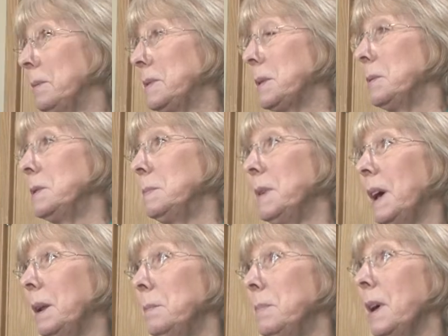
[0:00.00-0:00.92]
was going to be
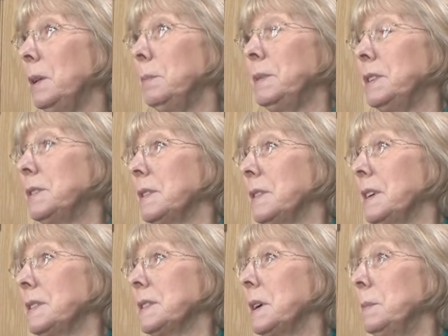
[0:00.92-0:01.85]
Allan Bell, because at
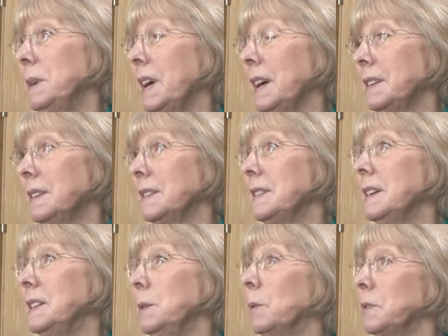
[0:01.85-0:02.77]
that time he hadn't
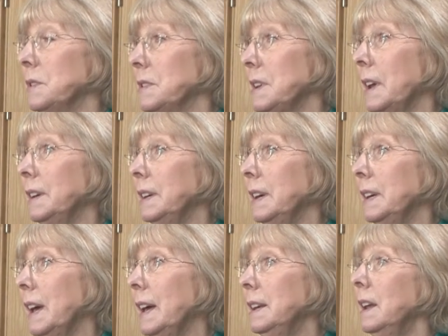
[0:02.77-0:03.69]
said he wasn't standing
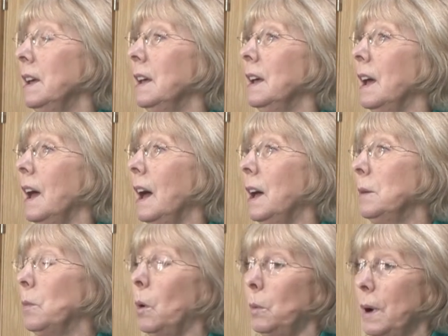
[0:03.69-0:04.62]
again,
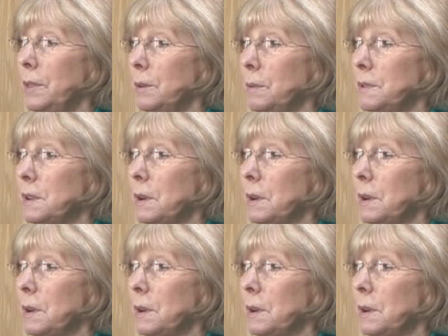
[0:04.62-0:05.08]
um, or whether it was